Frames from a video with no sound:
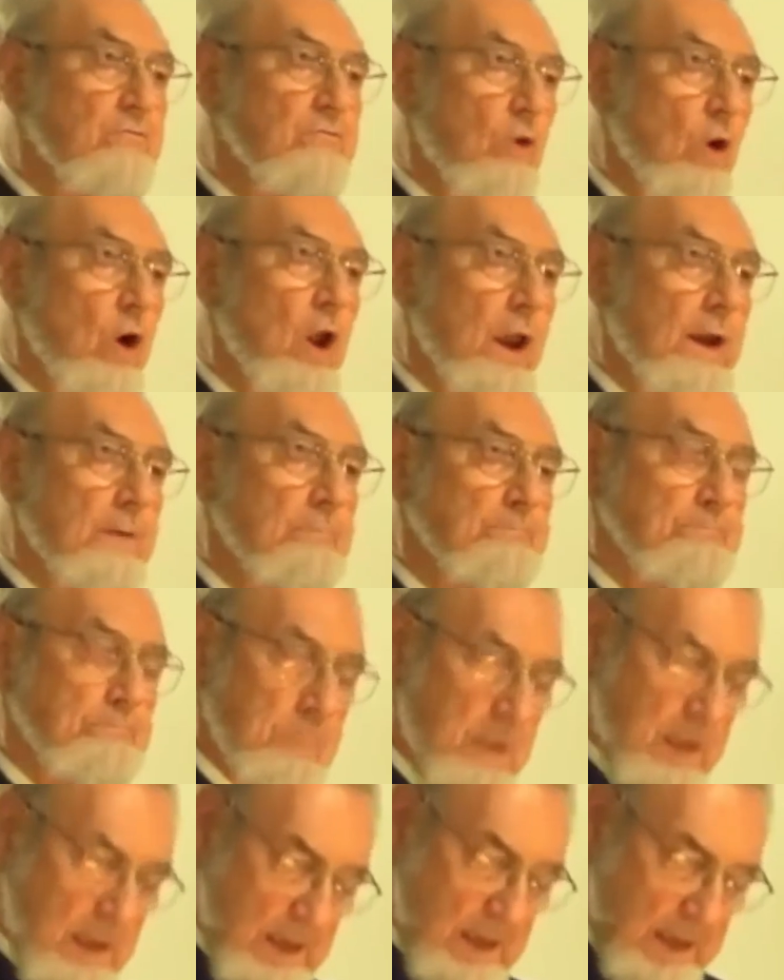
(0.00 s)
fallen
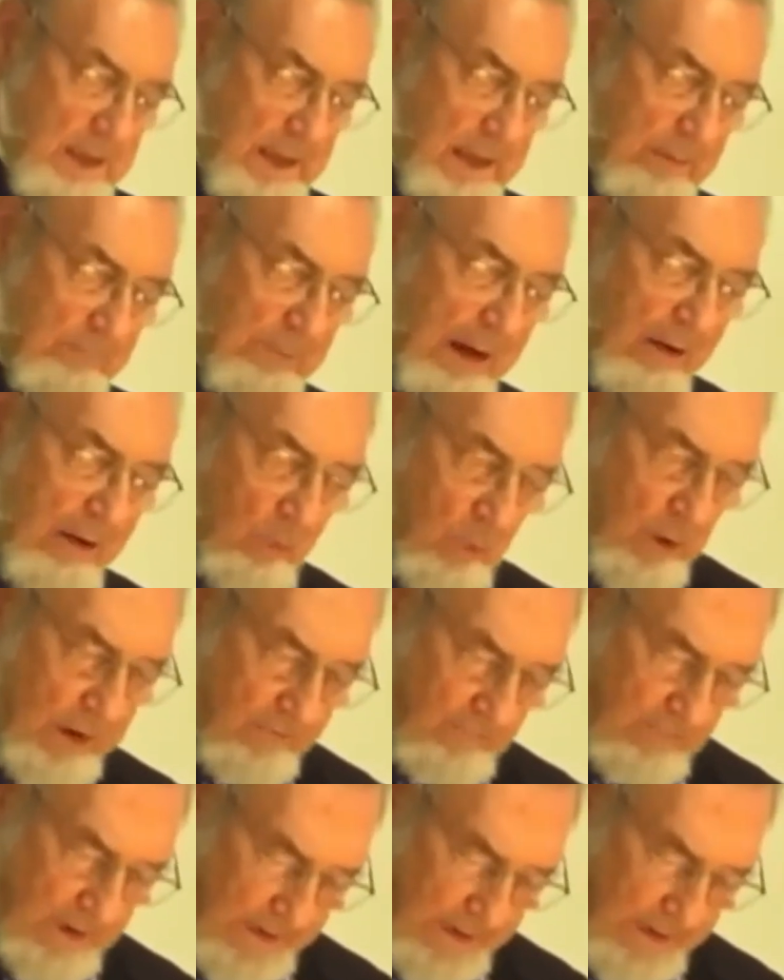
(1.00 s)
about what really